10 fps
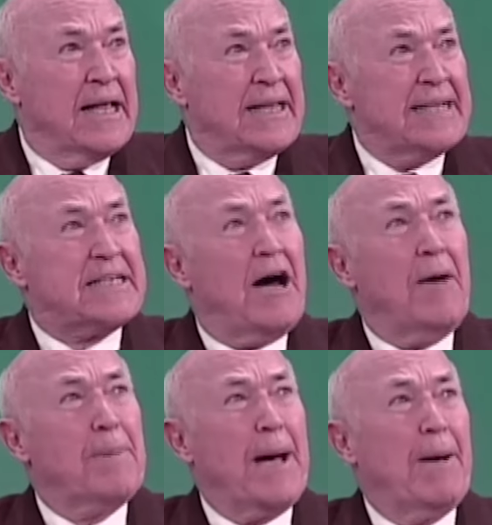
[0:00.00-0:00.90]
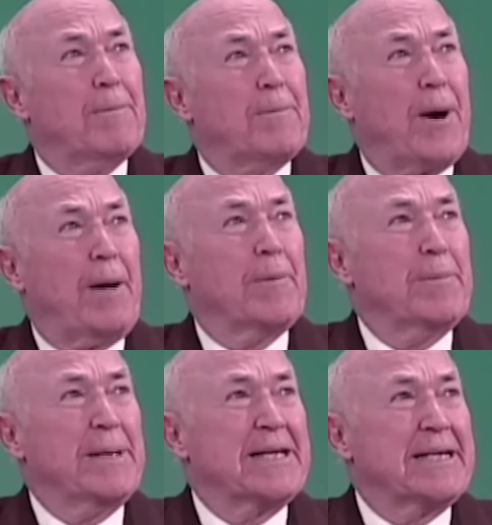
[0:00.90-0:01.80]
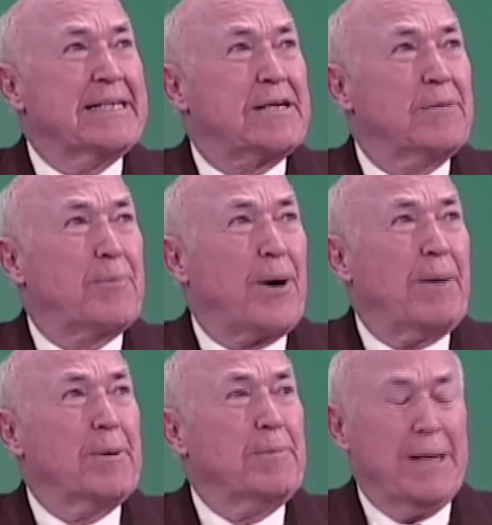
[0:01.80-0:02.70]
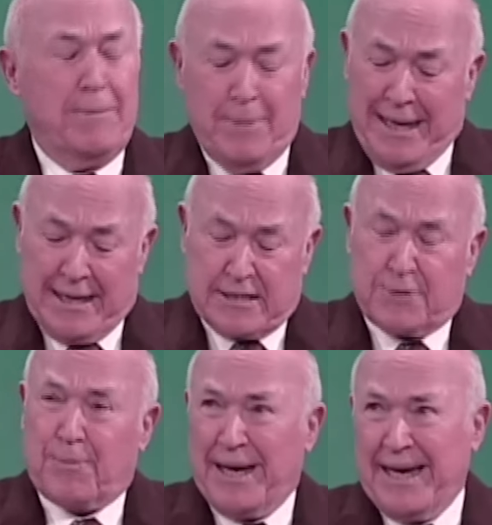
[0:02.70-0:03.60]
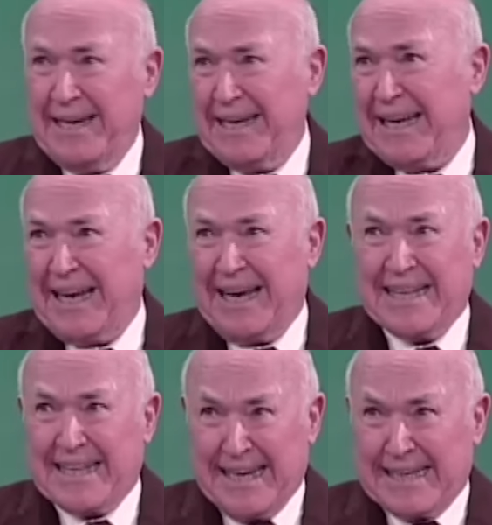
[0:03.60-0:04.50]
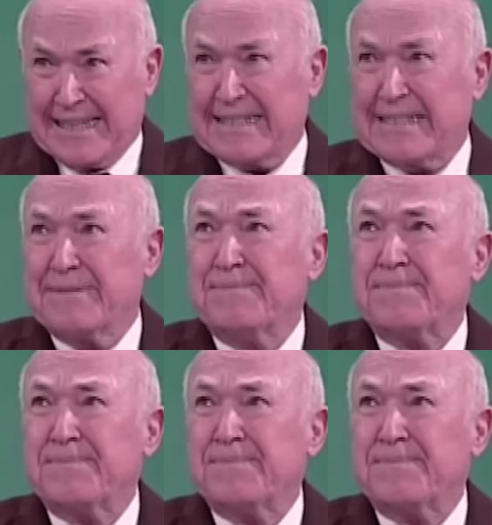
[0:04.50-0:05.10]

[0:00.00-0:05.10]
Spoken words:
This compound probabilities could probably be explained like this.